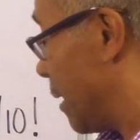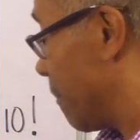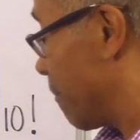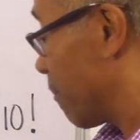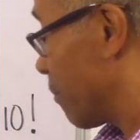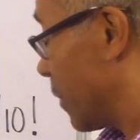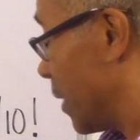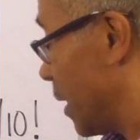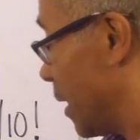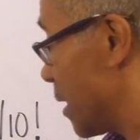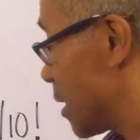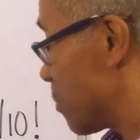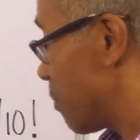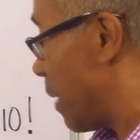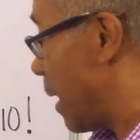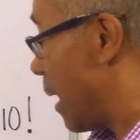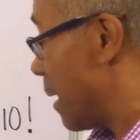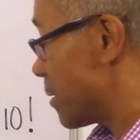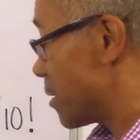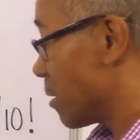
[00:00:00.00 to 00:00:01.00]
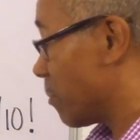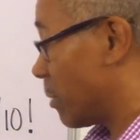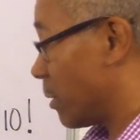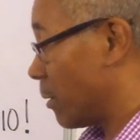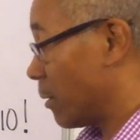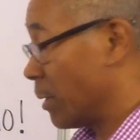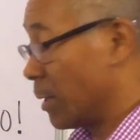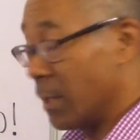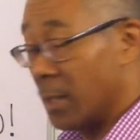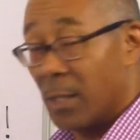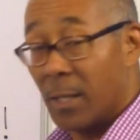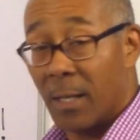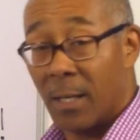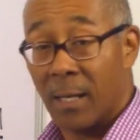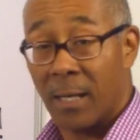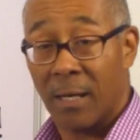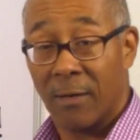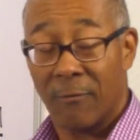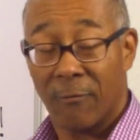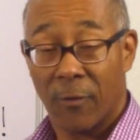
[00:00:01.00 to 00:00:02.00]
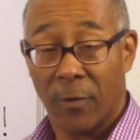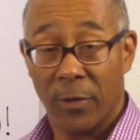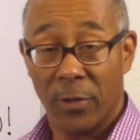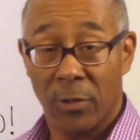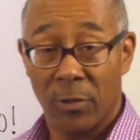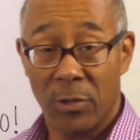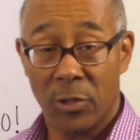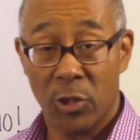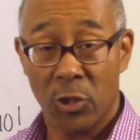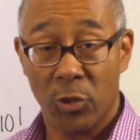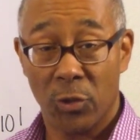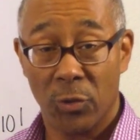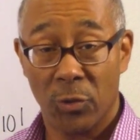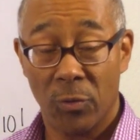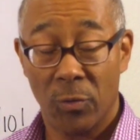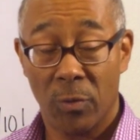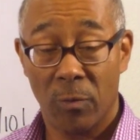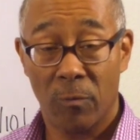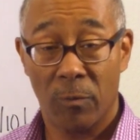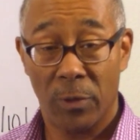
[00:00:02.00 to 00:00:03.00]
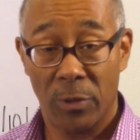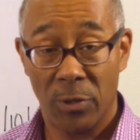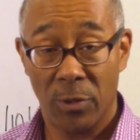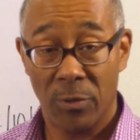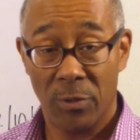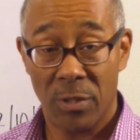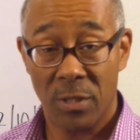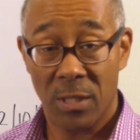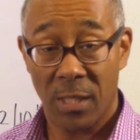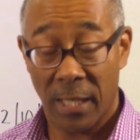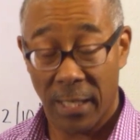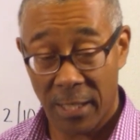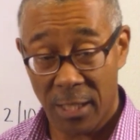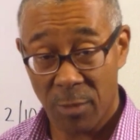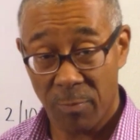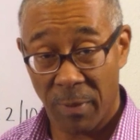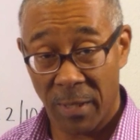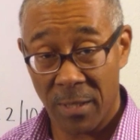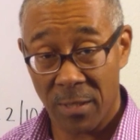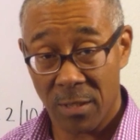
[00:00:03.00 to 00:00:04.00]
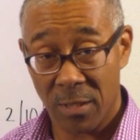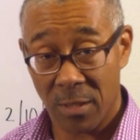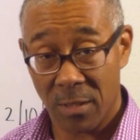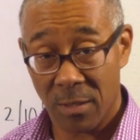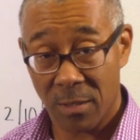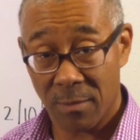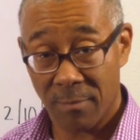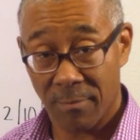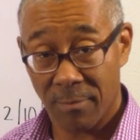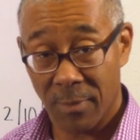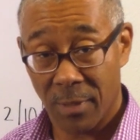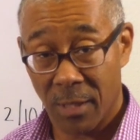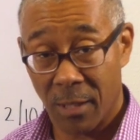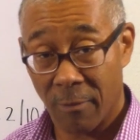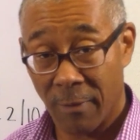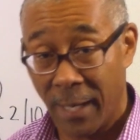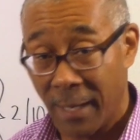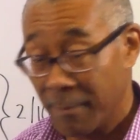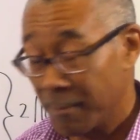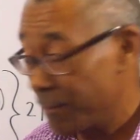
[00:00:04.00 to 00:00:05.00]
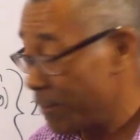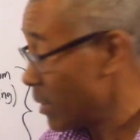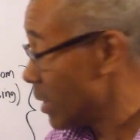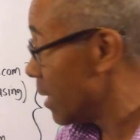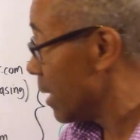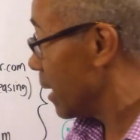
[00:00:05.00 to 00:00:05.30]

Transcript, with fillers: um, it's possible uh, for you to reduce expenses. All right?